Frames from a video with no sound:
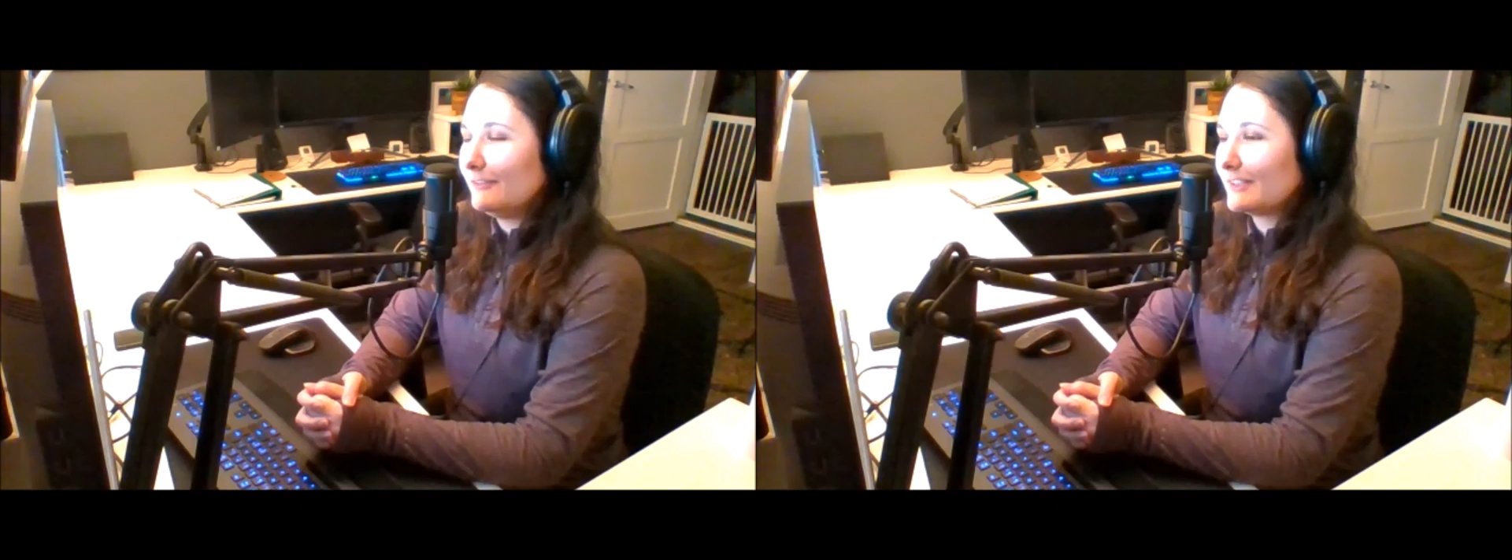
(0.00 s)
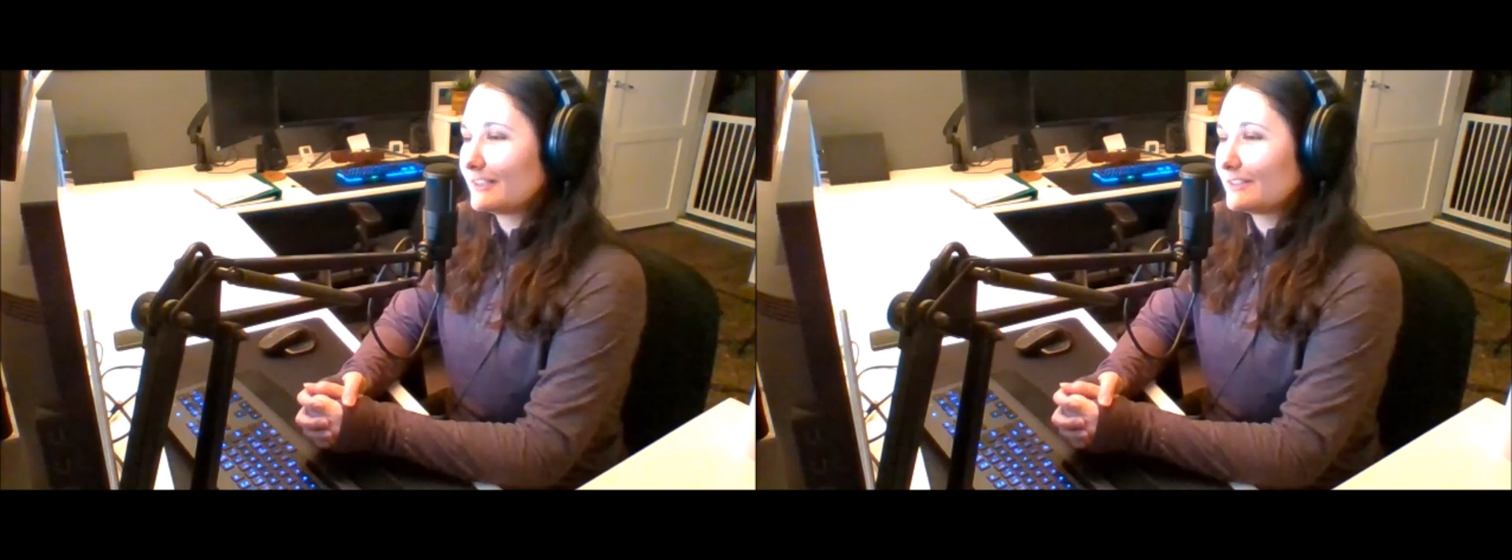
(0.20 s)

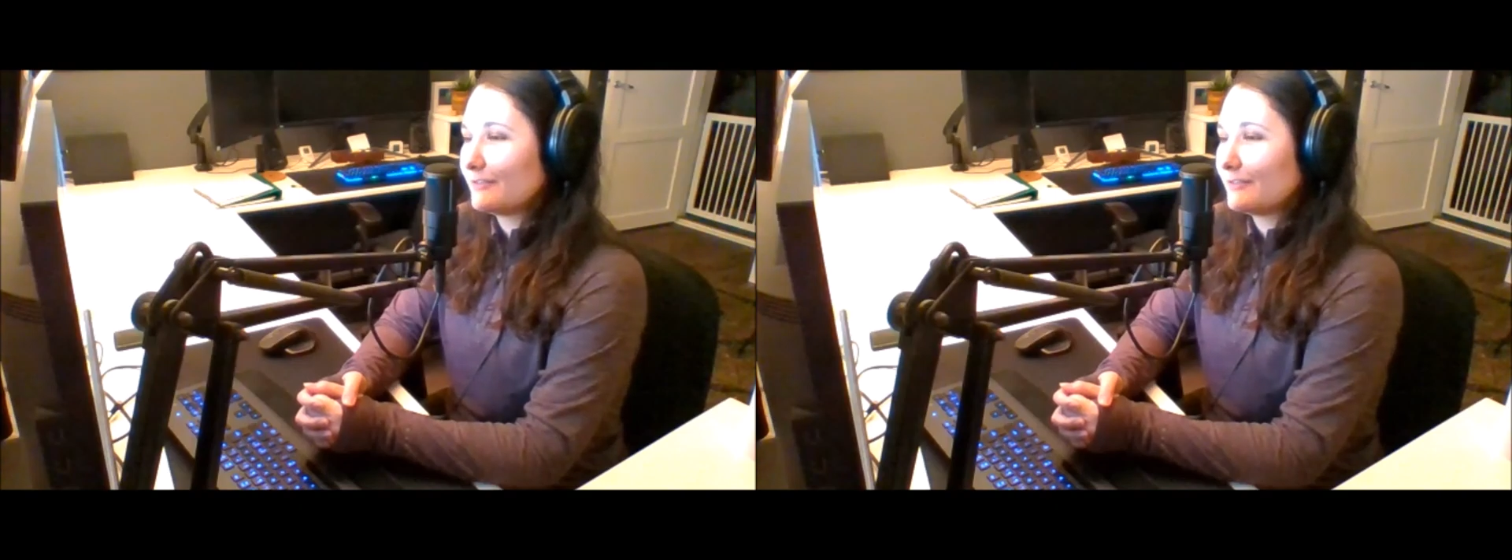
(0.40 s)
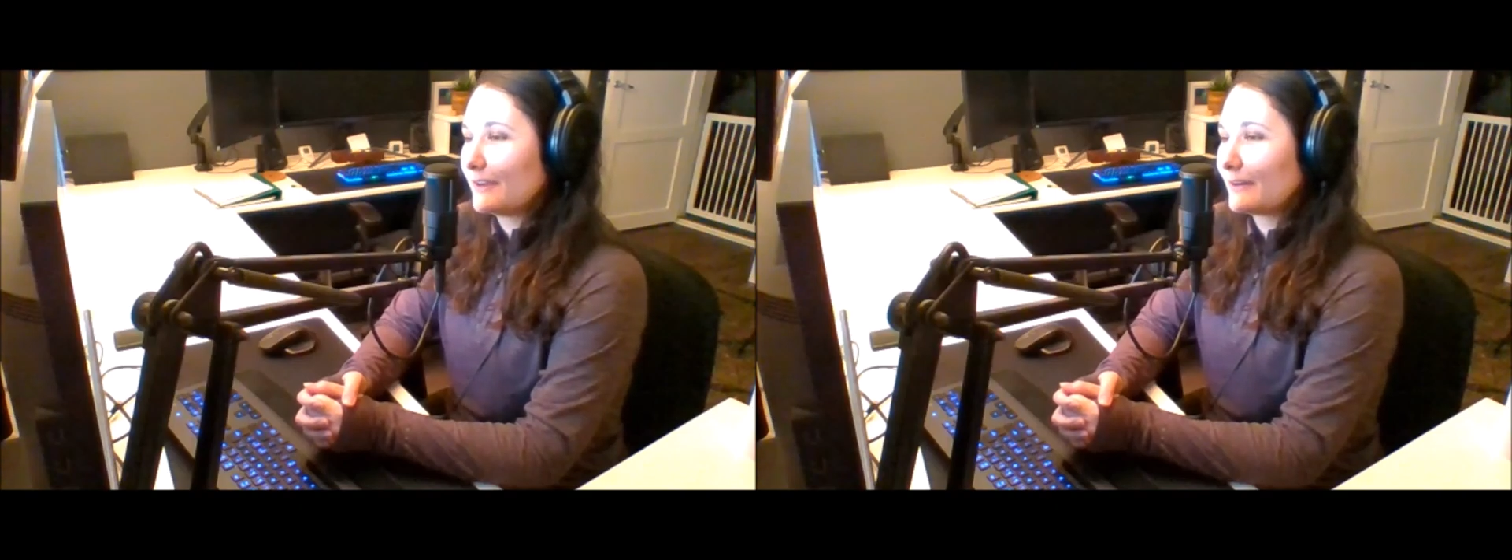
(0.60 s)
it is a
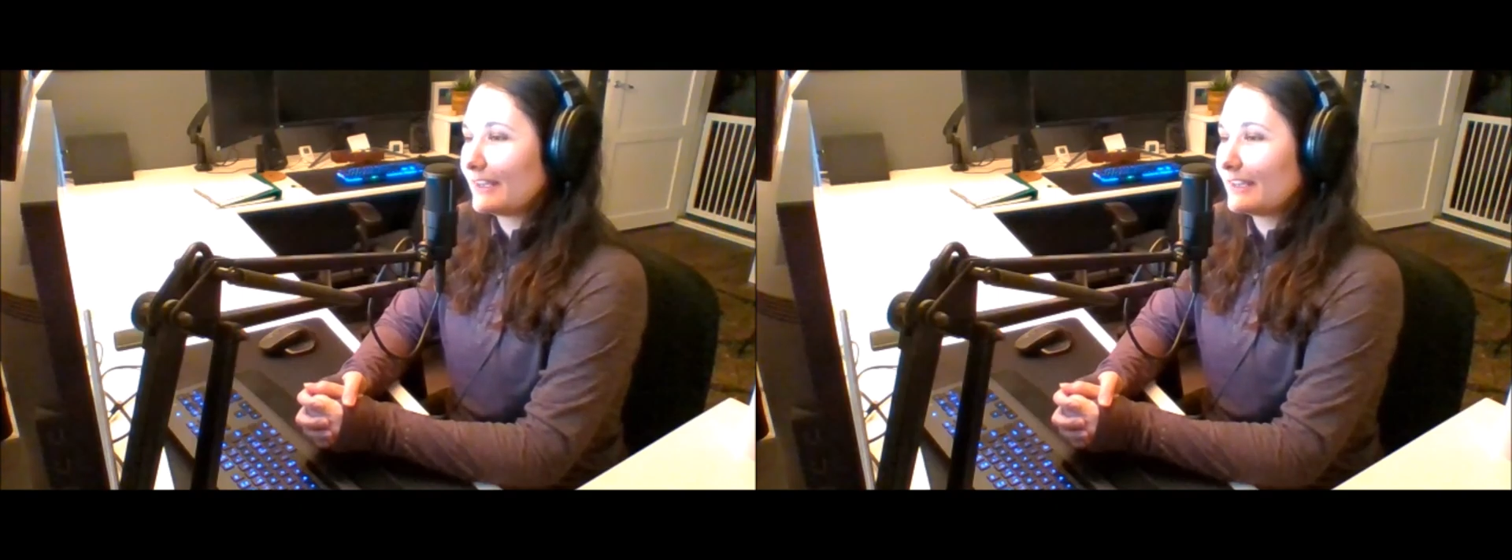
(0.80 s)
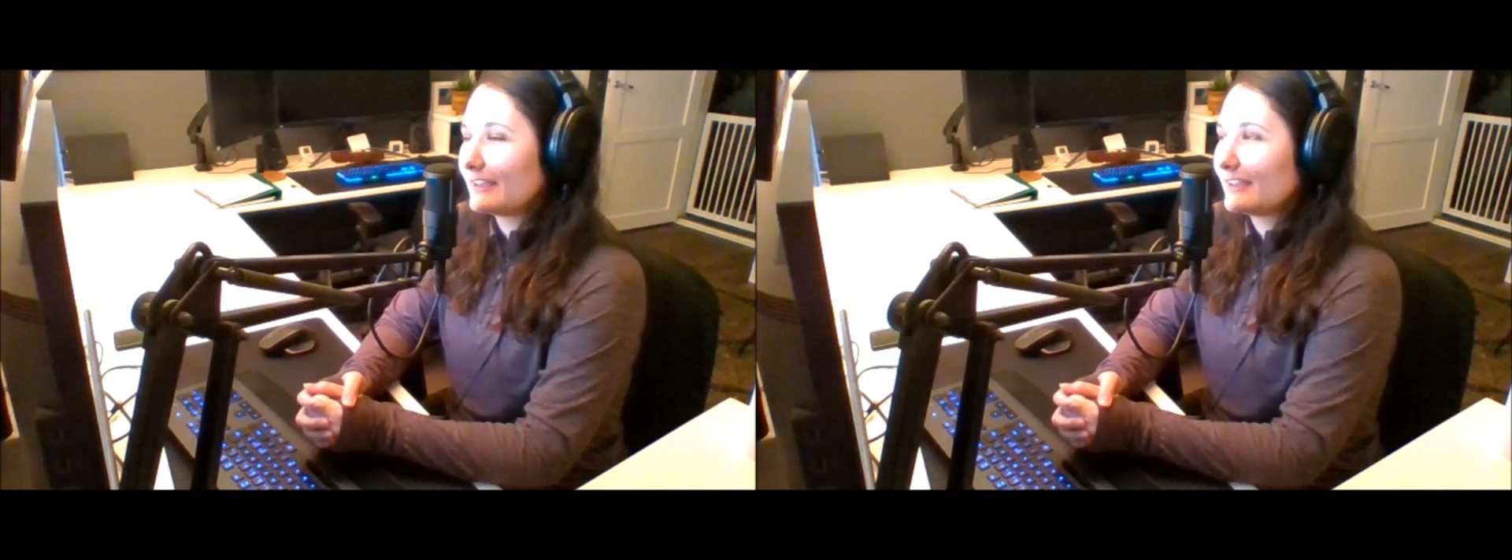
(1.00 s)

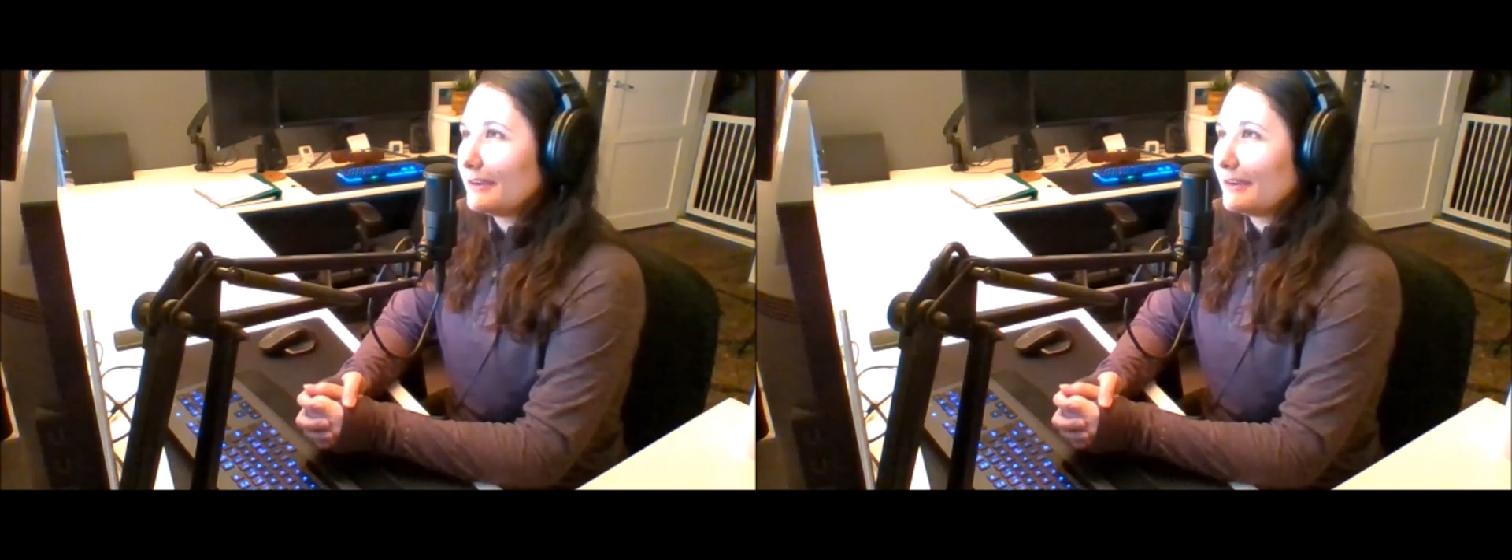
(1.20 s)
very